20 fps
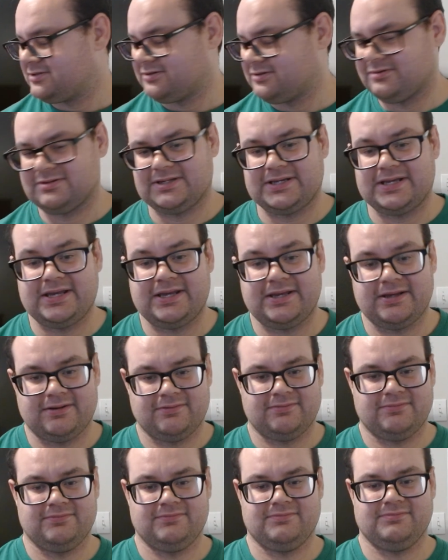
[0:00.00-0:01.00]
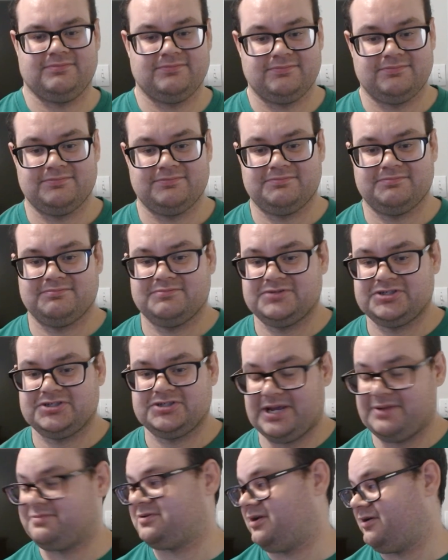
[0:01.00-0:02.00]
So it's like he can
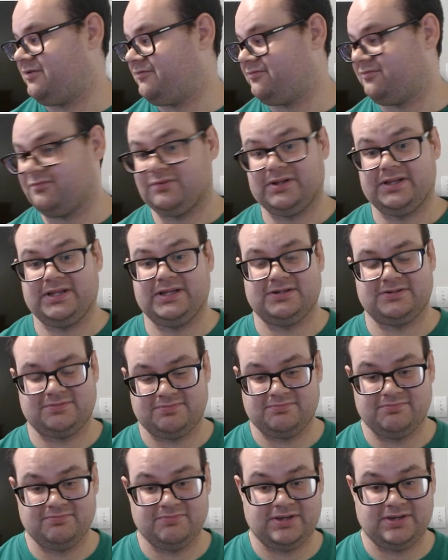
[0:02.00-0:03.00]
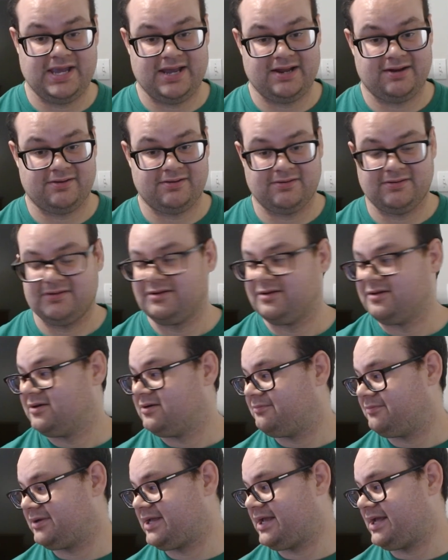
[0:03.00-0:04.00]
shape stuff with his mechanic
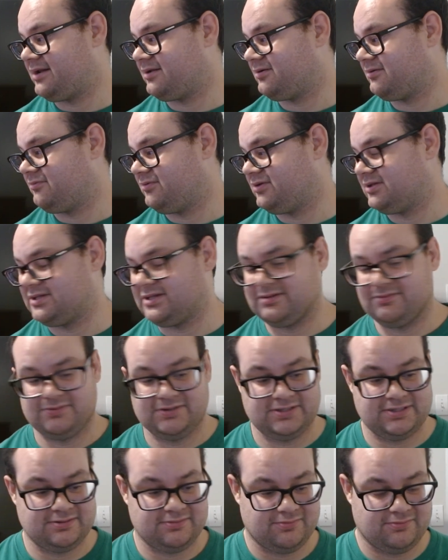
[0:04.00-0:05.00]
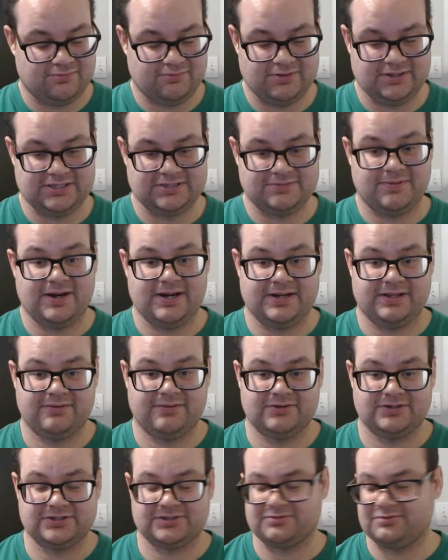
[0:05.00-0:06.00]
with his body,
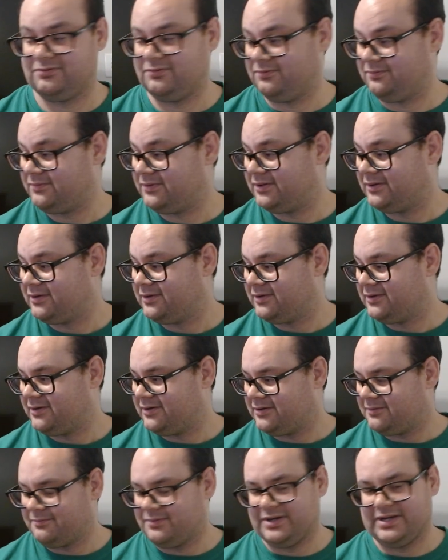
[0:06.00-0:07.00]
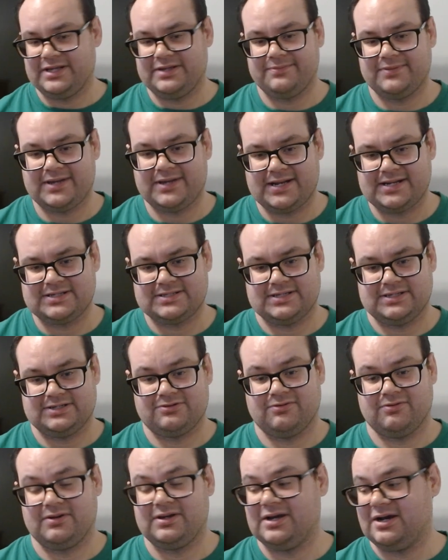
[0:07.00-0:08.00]
which is cool. But he mechanics it
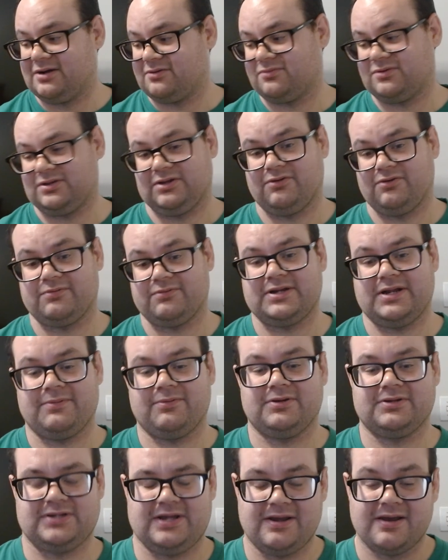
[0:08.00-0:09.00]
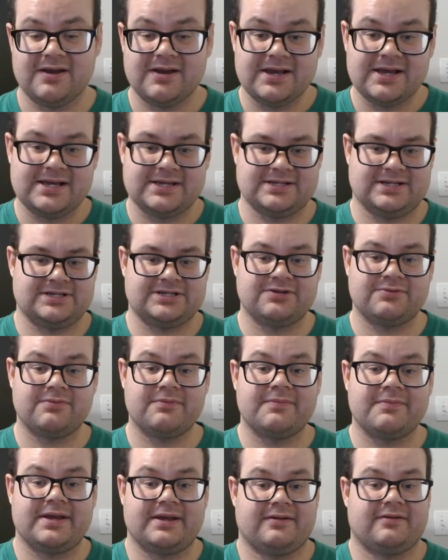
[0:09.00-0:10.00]
into a gun with the kryptonite. I was like, he's like
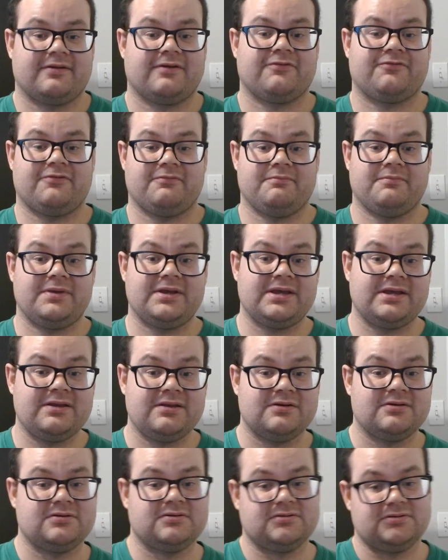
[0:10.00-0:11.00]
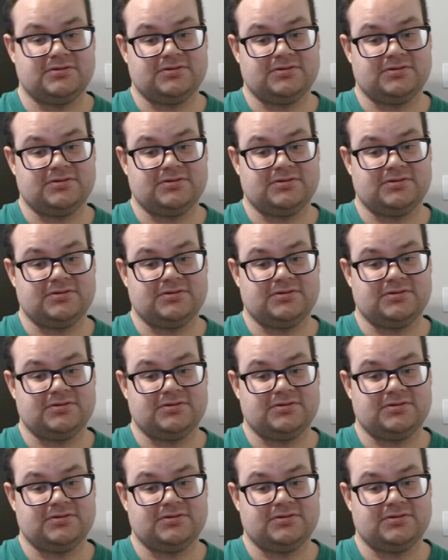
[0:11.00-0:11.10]
Superman, from me